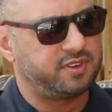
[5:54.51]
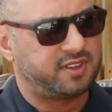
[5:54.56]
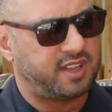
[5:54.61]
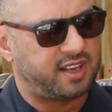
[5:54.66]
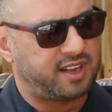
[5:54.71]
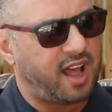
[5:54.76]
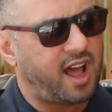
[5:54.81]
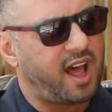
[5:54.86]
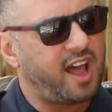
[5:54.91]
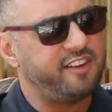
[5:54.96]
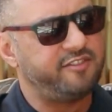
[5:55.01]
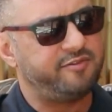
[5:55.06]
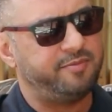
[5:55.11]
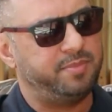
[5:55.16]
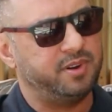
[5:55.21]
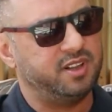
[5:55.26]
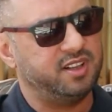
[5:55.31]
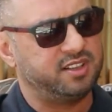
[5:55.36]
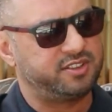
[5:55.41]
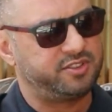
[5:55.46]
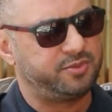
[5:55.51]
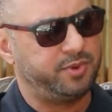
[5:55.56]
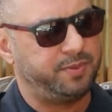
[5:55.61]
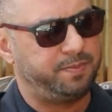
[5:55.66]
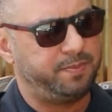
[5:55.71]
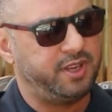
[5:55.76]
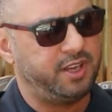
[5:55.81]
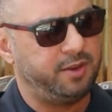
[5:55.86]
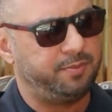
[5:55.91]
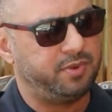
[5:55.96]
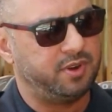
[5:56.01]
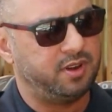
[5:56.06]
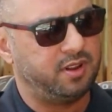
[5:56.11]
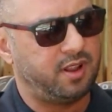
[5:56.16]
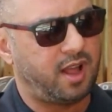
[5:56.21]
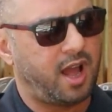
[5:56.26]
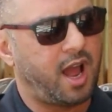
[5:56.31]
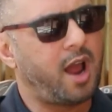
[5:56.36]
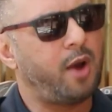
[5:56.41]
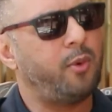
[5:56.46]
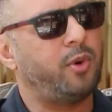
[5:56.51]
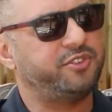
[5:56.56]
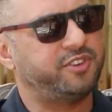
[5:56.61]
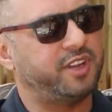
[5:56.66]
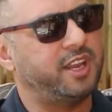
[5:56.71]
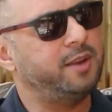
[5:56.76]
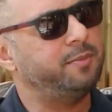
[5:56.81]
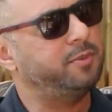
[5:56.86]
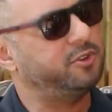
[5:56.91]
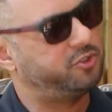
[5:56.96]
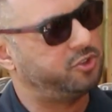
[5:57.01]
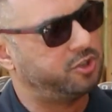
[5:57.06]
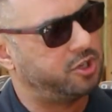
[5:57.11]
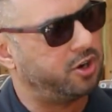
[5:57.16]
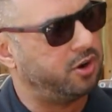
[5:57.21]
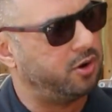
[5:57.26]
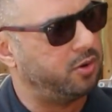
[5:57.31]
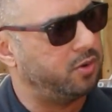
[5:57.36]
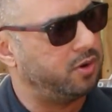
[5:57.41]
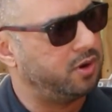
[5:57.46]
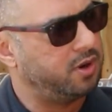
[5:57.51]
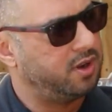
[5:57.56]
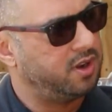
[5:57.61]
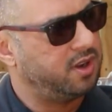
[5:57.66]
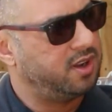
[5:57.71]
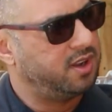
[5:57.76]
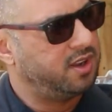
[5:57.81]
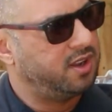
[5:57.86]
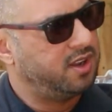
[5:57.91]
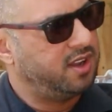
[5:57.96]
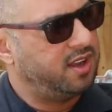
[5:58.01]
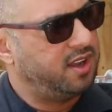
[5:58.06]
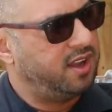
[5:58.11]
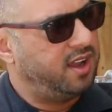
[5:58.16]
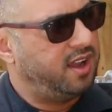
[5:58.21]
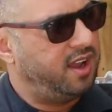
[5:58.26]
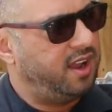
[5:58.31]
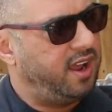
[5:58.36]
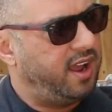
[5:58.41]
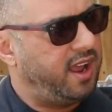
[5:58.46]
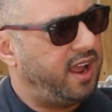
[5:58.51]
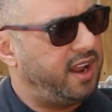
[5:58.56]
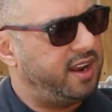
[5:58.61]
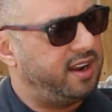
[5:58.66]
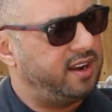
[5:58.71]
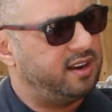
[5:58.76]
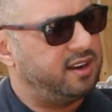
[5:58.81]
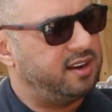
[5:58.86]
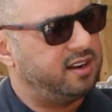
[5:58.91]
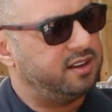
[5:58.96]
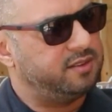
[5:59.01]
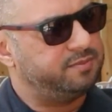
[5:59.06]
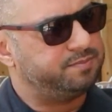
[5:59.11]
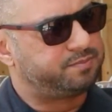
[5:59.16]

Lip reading: that I've built with people, I was able to grow. And